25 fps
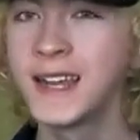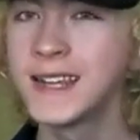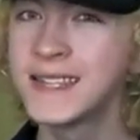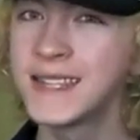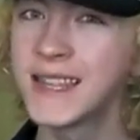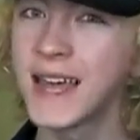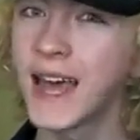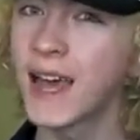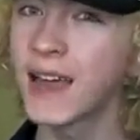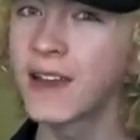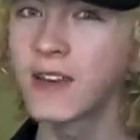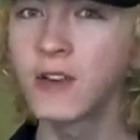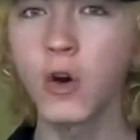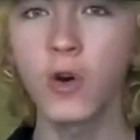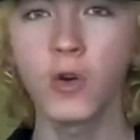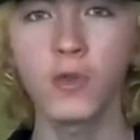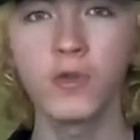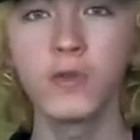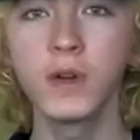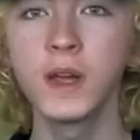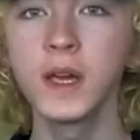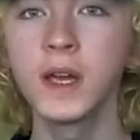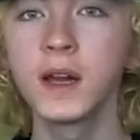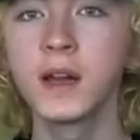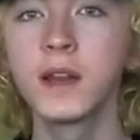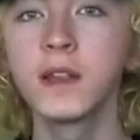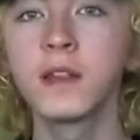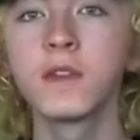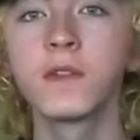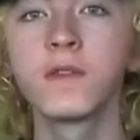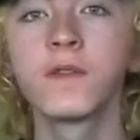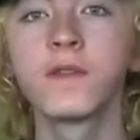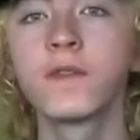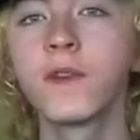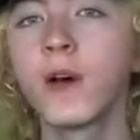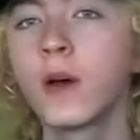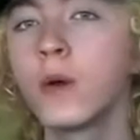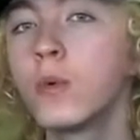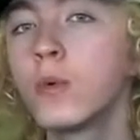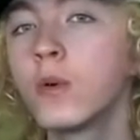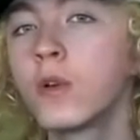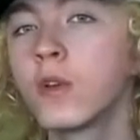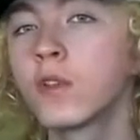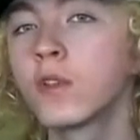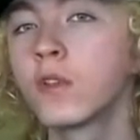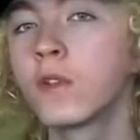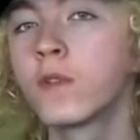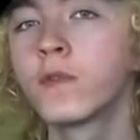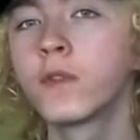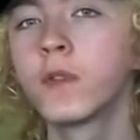they're not really the
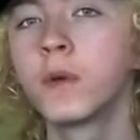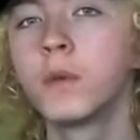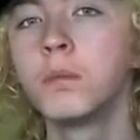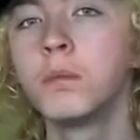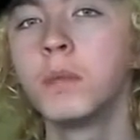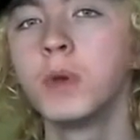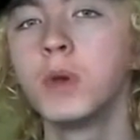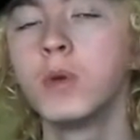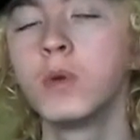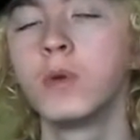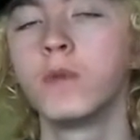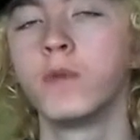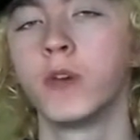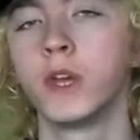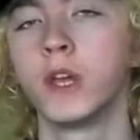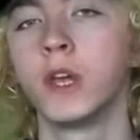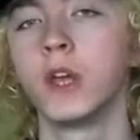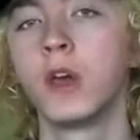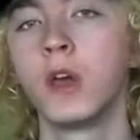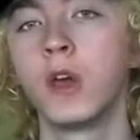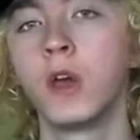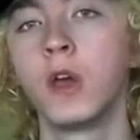focus of the movie.